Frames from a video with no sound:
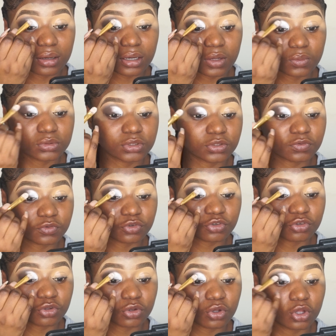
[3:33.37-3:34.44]
That one is for
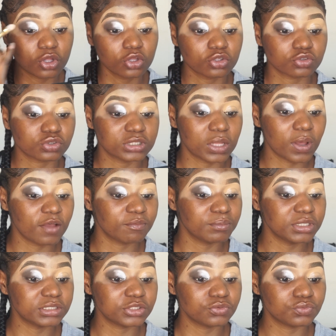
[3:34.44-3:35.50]
sure. So now I'm
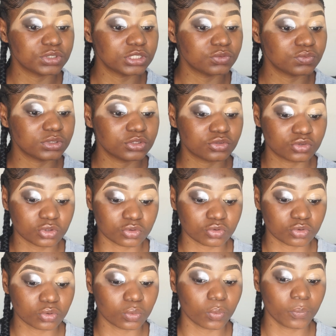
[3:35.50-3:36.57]
really
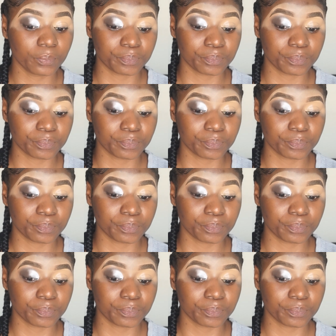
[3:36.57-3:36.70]
subtle.